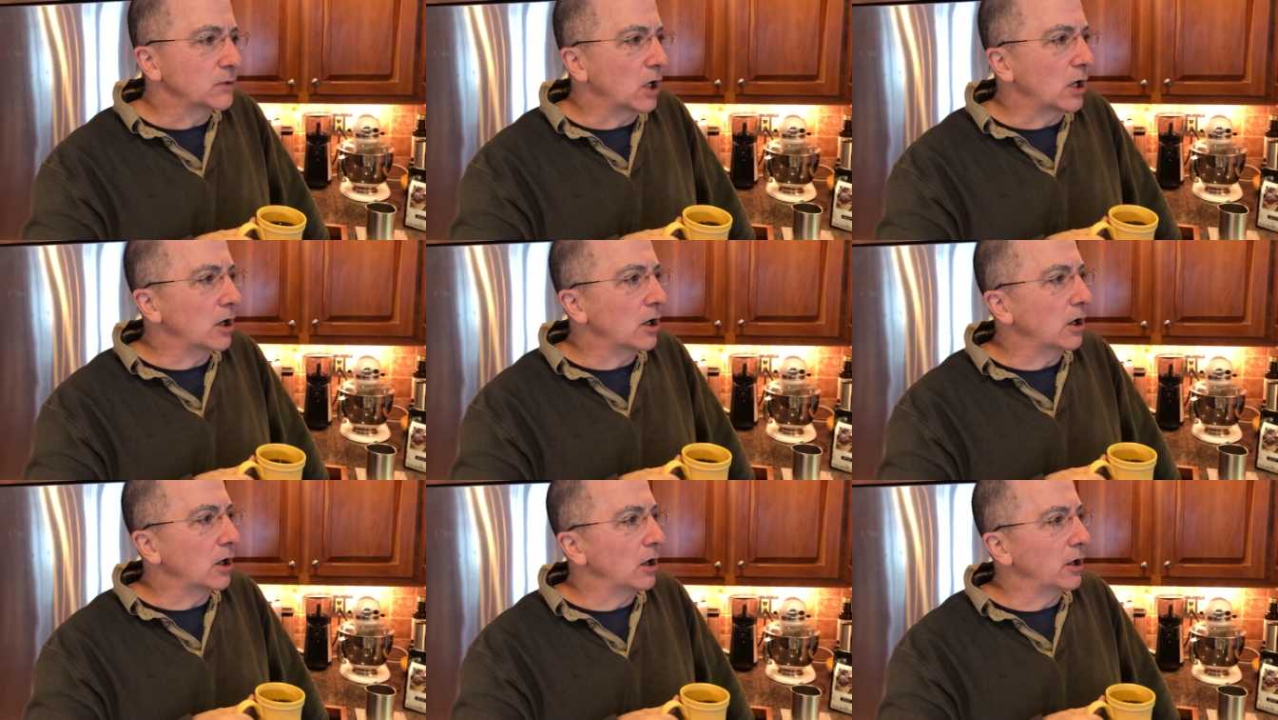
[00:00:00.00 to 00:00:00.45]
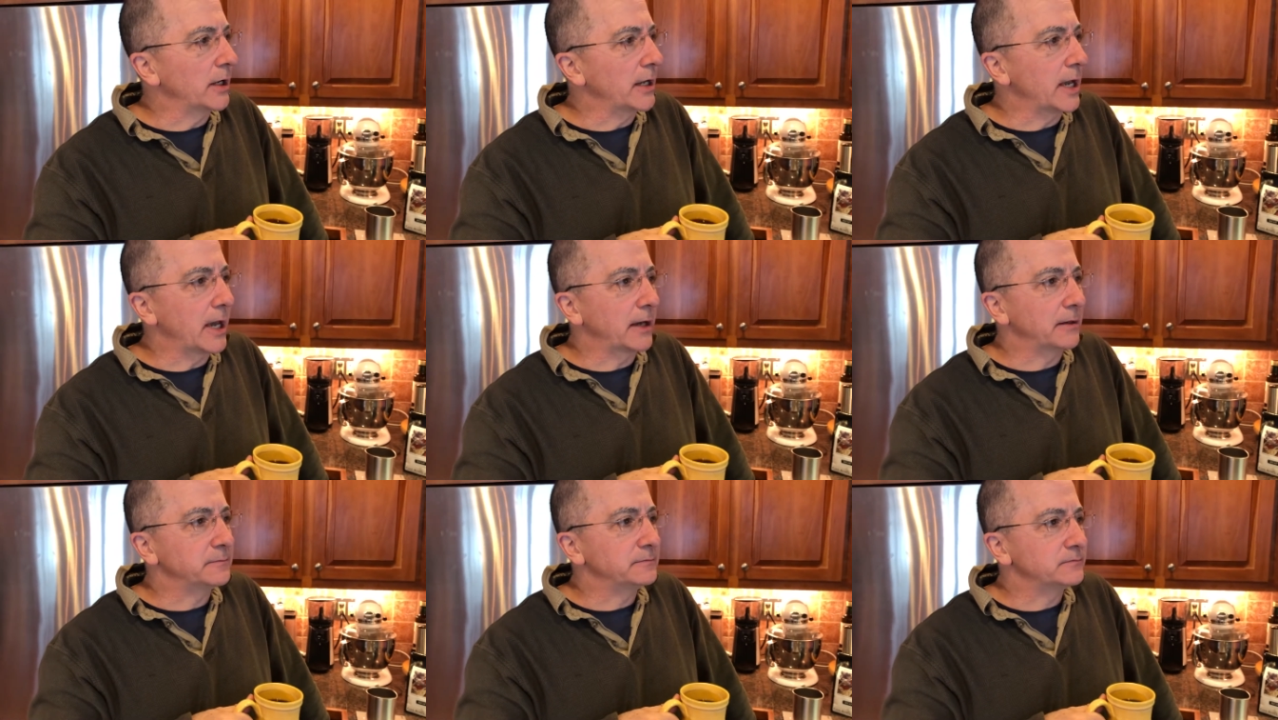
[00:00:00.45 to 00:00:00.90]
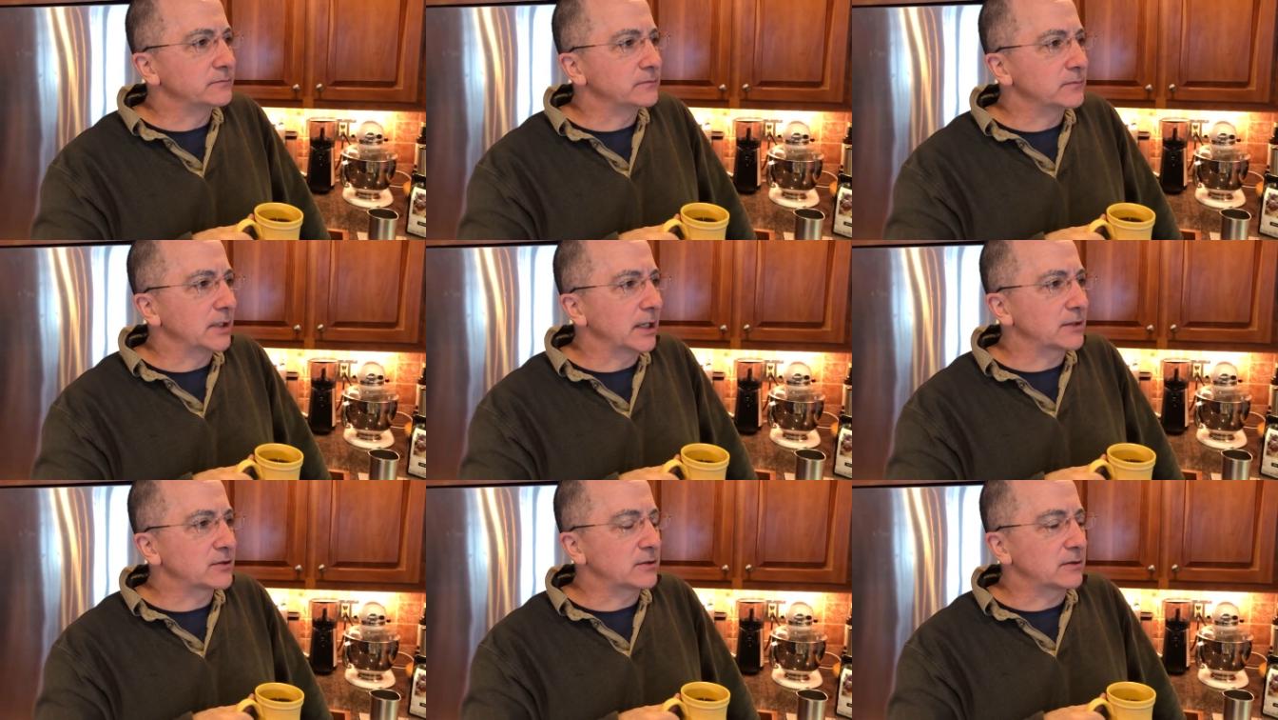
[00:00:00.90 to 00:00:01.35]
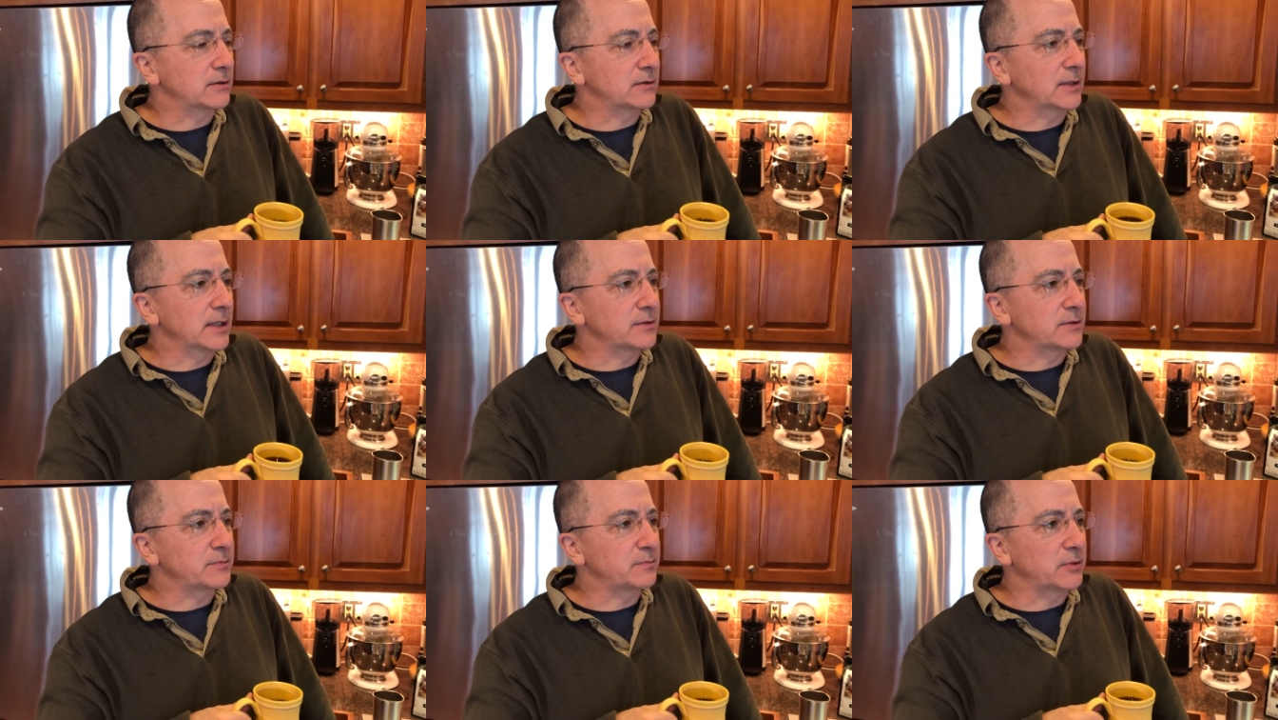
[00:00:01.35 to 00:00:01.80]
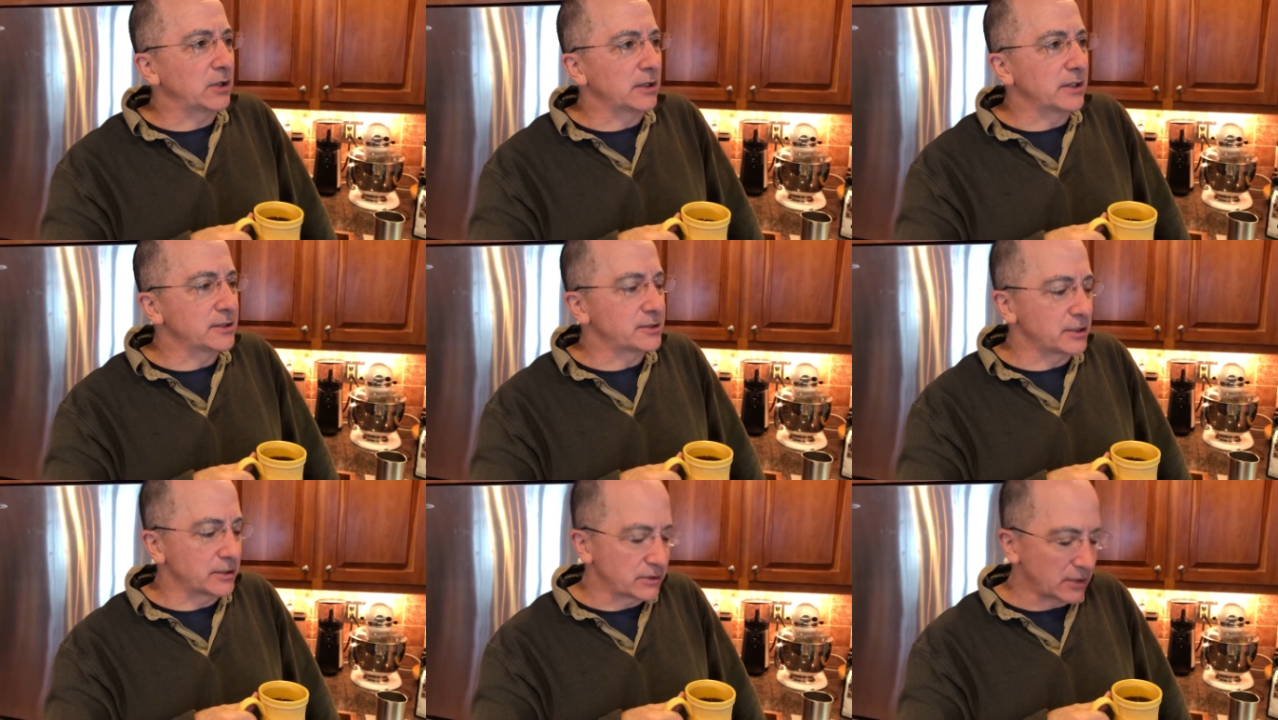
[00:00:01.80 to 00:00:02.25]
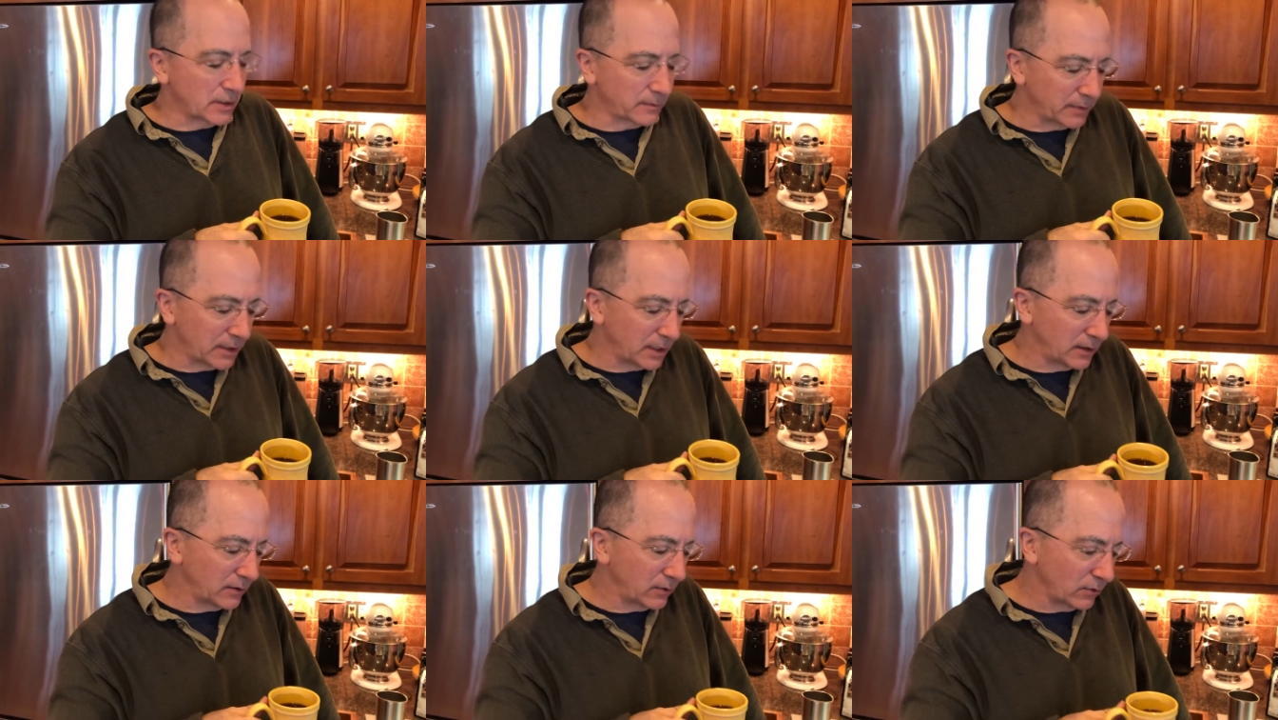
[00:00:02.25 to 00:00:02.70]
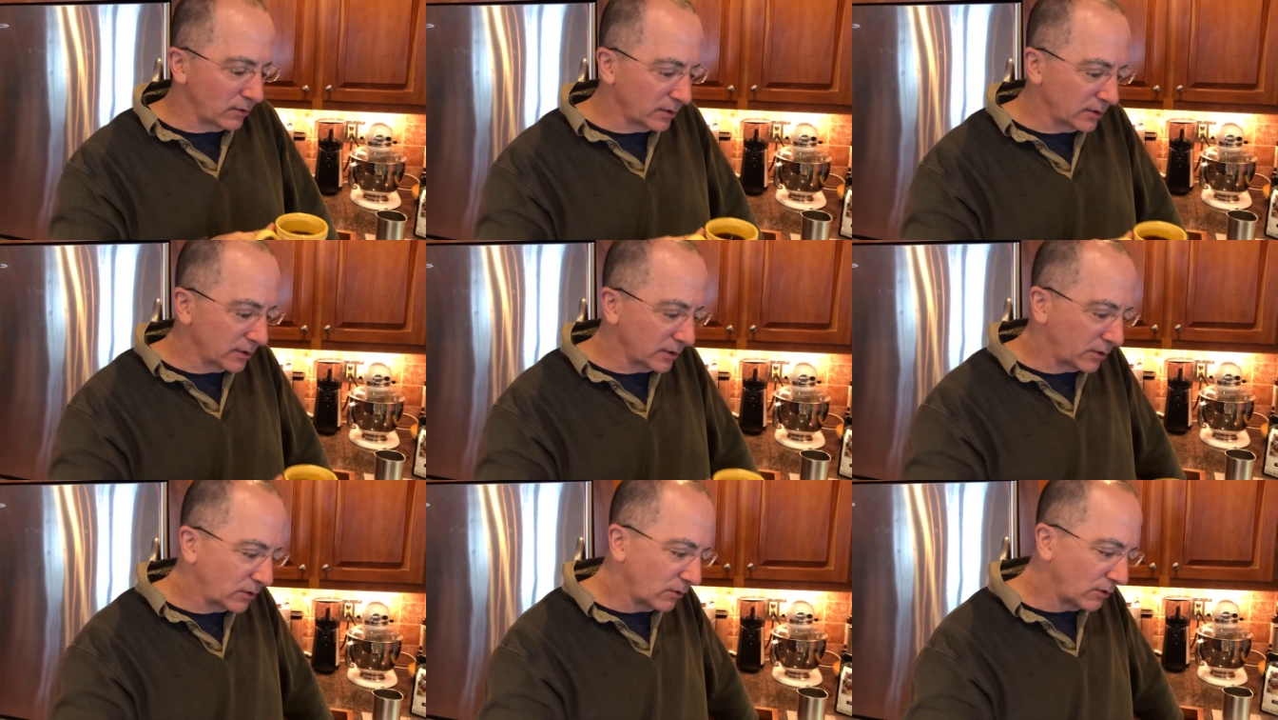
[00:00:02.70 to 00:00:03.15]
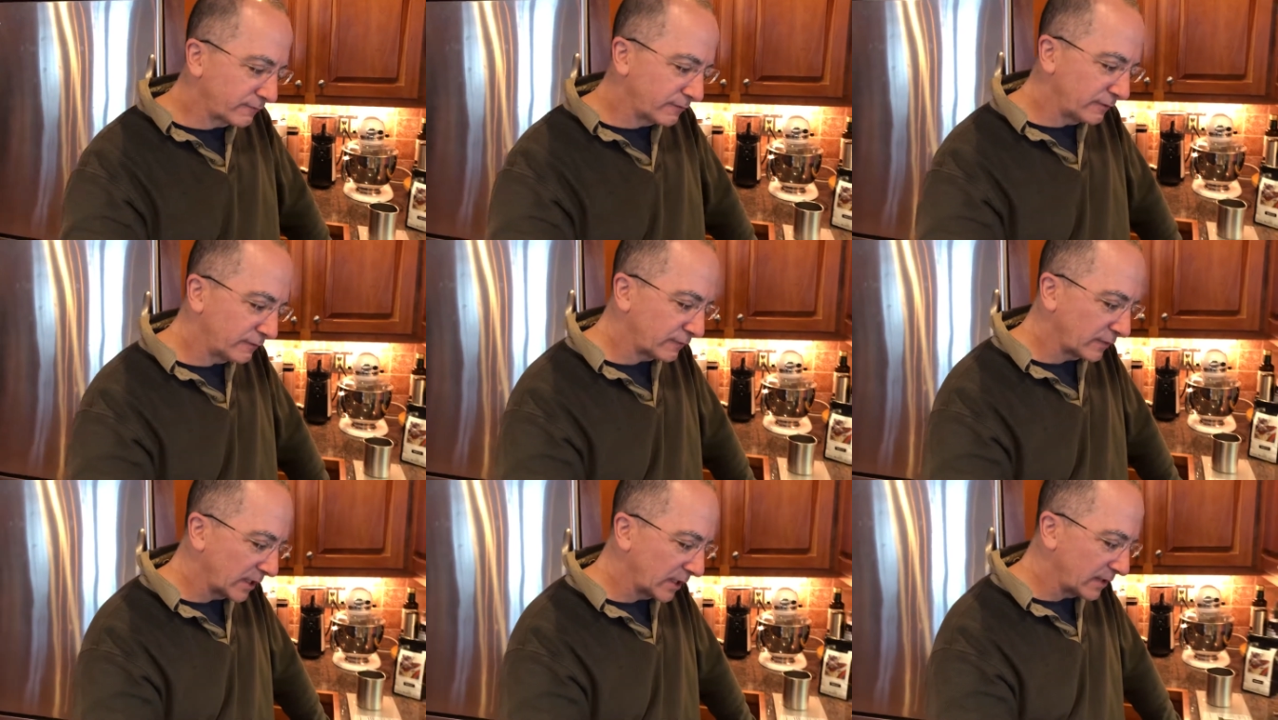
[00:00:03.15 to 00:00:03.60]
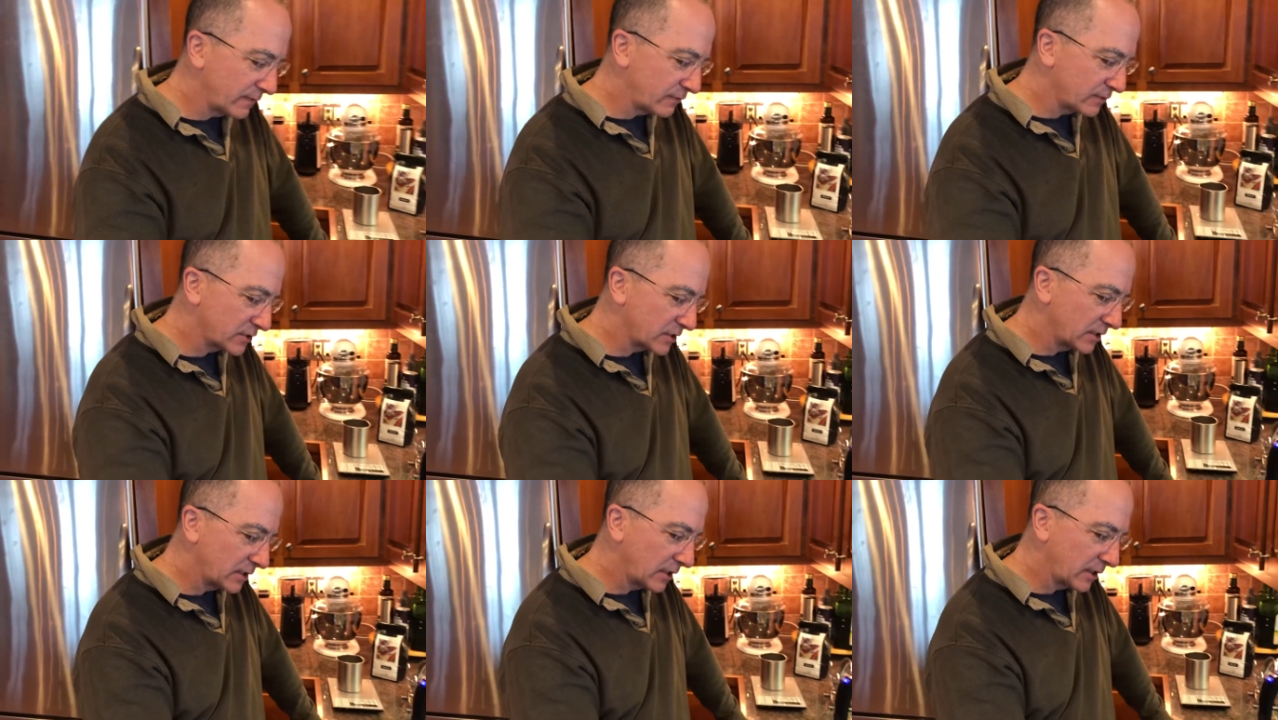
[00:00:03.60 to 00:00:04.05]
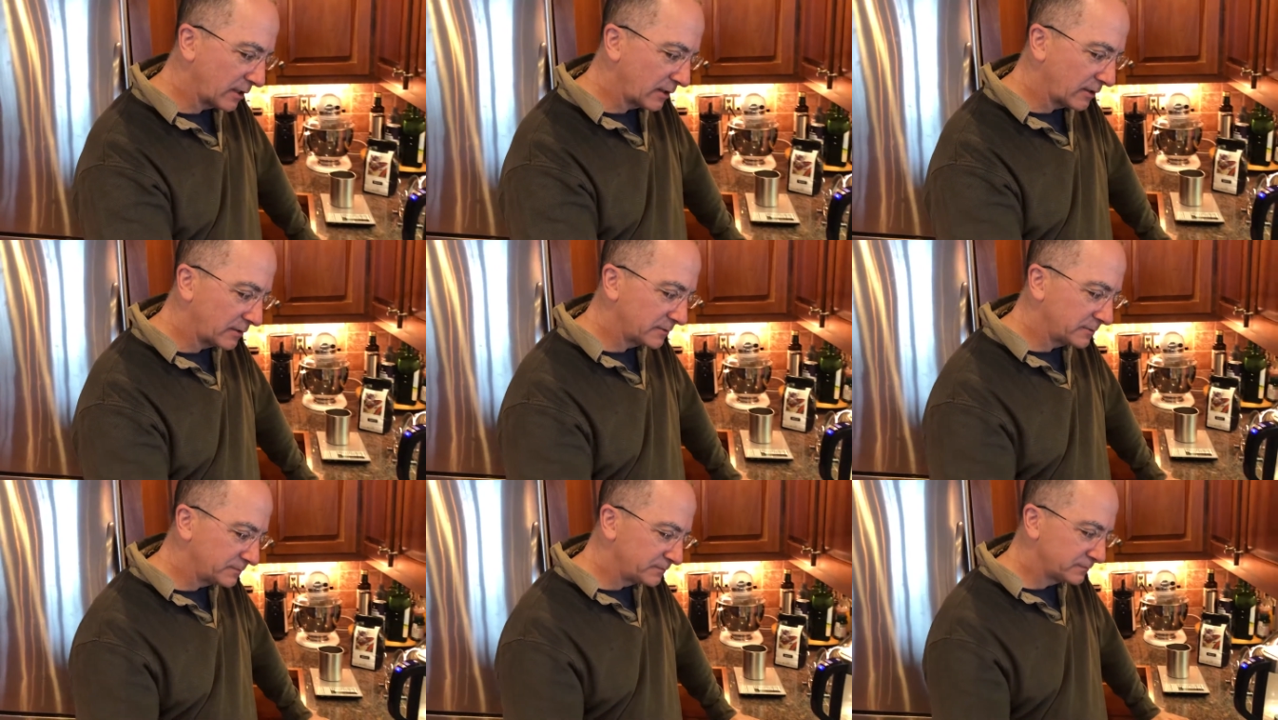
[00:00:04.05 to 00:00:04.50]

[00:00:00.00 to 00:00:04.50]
Oh yeah, that's delicious. I'm getting all the coffee flavors in there.